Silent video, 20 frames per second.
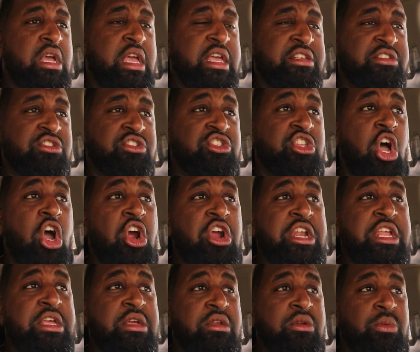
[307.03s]
It
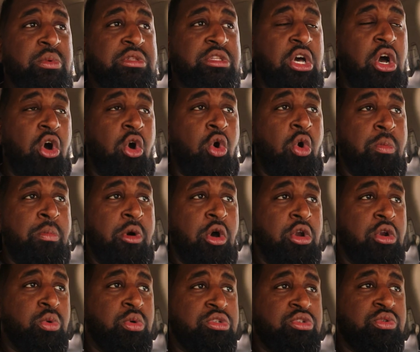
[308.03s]
started with the old
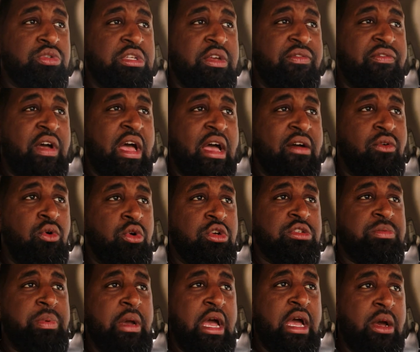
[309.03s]
motor, which was a 5
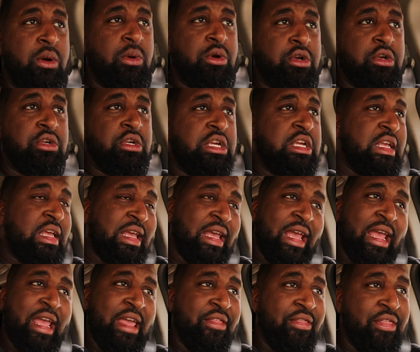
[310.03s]
horsepower,
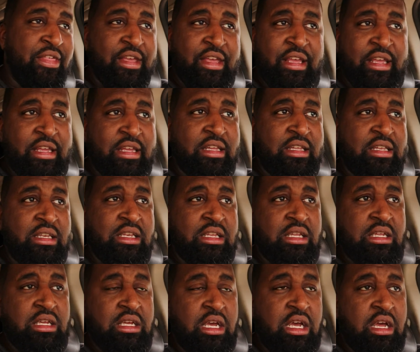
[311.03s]
and
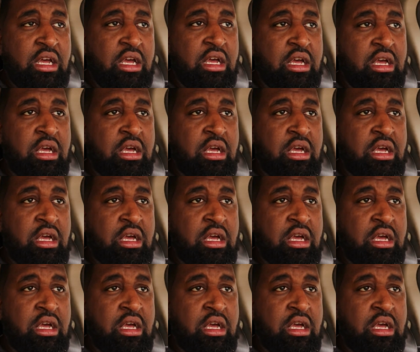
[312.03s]
then,